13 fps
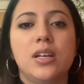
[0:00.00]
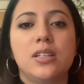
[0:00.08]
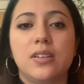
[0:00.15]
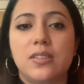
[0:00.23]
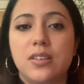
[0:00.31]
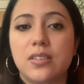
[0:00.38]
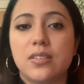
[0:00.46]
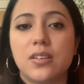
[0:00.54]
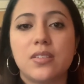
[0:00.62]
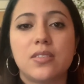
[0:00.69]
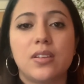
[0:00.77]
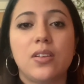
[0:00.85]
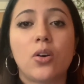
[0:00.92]

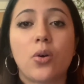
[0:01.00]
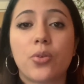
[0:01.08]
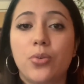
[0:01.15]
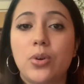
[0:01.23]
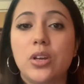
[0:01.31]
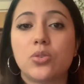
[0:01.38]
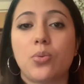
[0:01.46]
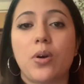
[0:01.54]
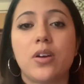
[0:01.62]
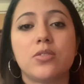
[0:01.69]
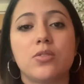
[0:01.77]
diseases and they go through each one.